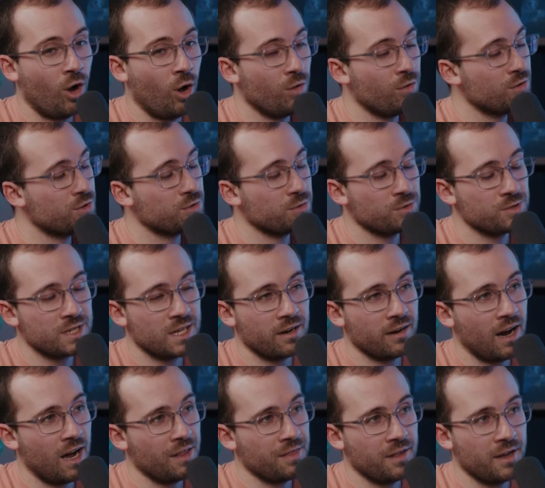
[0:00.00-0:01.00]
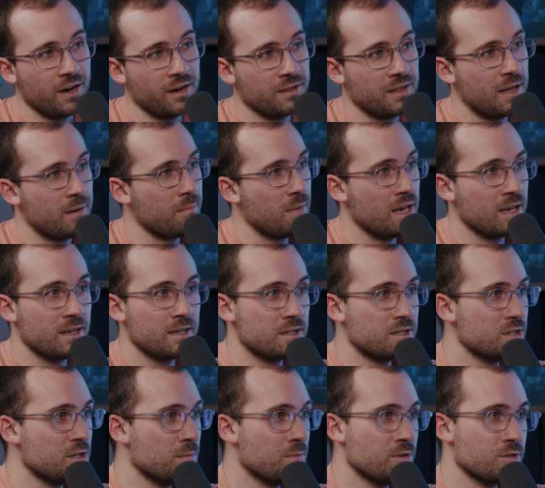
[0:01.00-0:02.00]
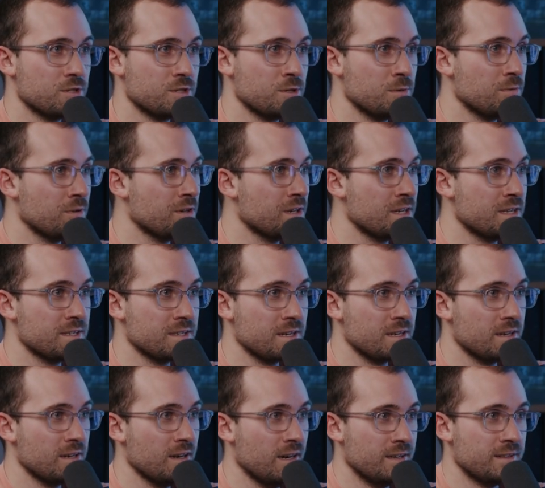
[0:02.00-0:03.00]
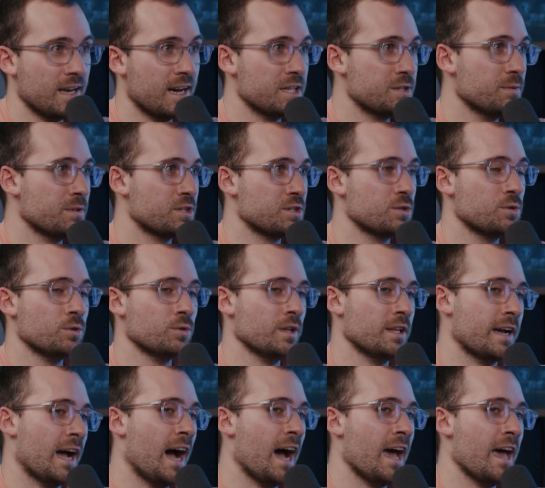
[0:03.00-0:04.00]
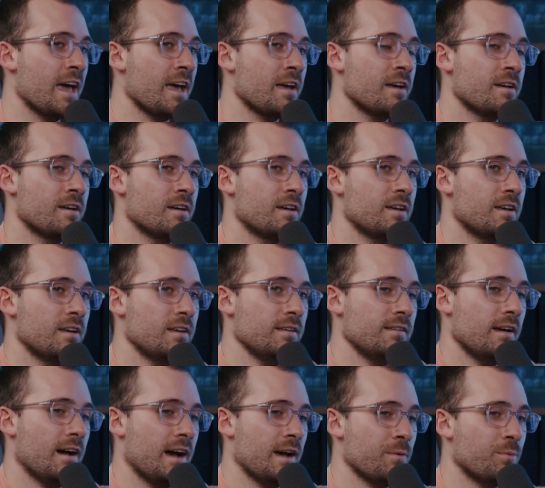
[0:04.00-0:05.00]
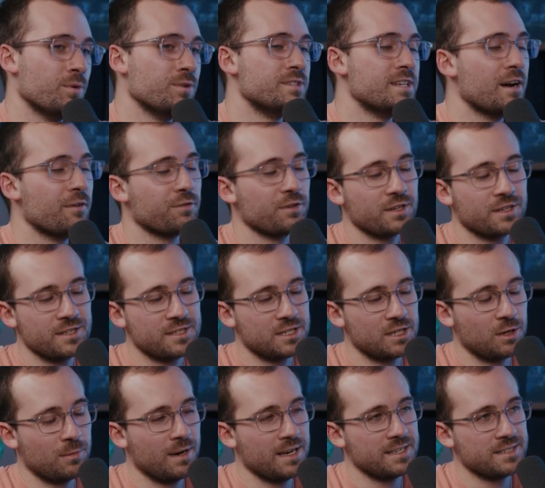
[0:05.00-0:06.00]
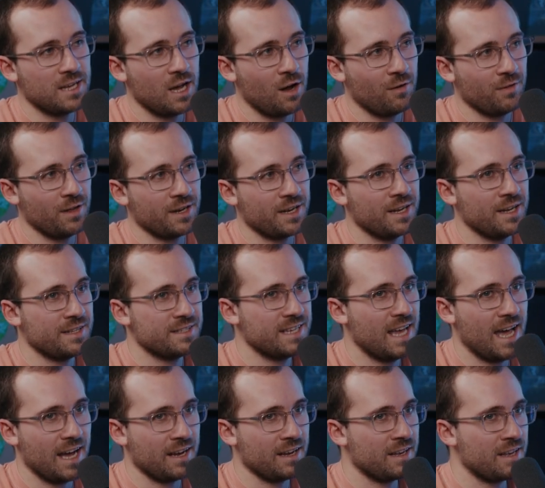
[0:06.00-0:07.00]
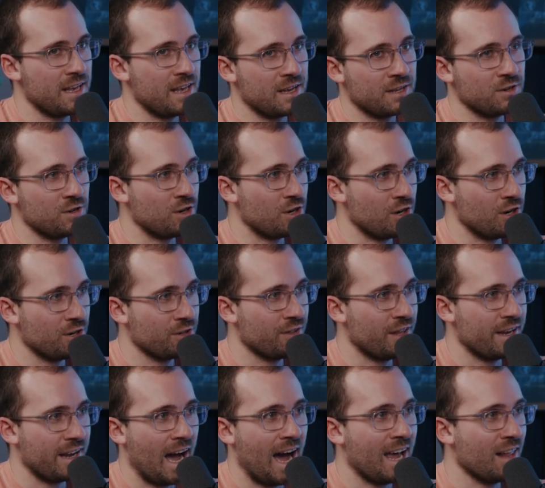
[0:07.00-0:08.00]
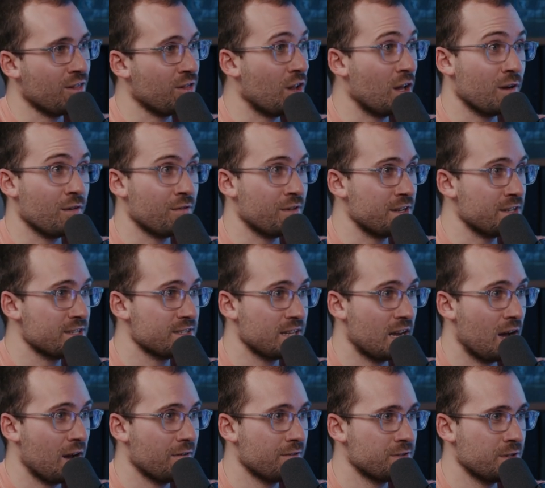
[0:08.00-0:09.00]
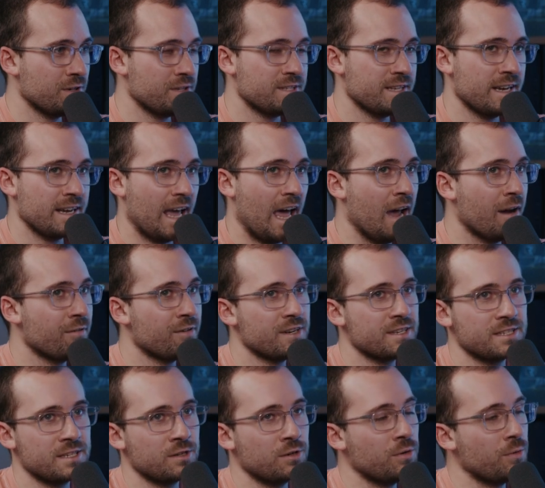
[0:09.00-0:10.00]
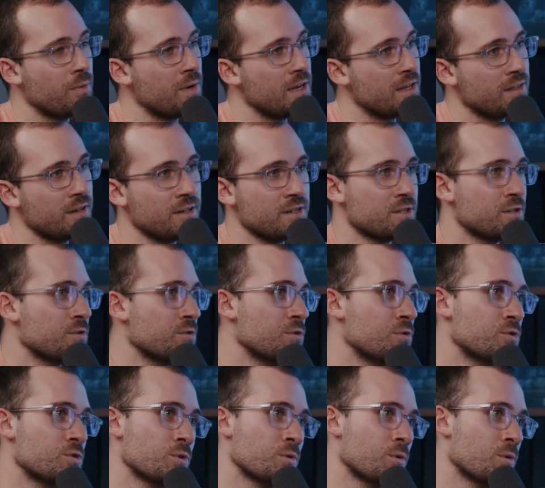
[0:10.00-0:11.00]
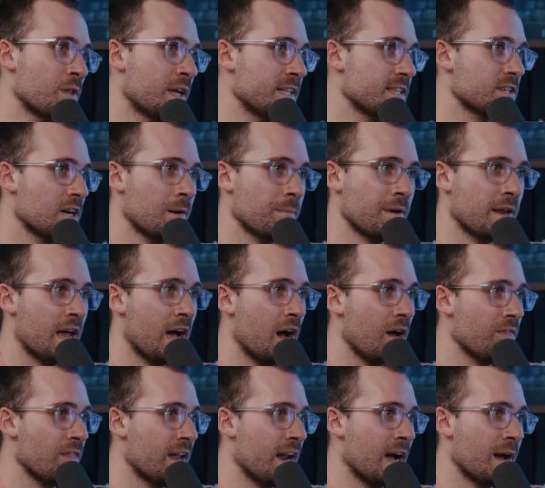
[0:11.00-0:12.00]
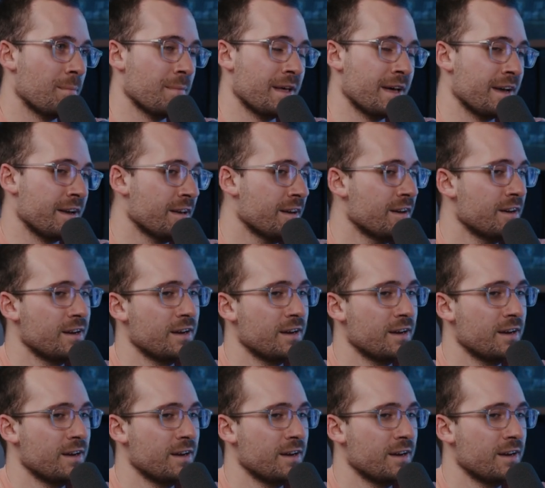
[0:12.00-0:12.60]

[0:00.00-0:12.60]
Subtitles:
All the tools that are out there, they make it super, super easy. And that's what's cool. Like I would definitely consider myself like a tech geek nerd. Like I love this stuff. So it's like every single week there's a new tool that's coming out that I'm like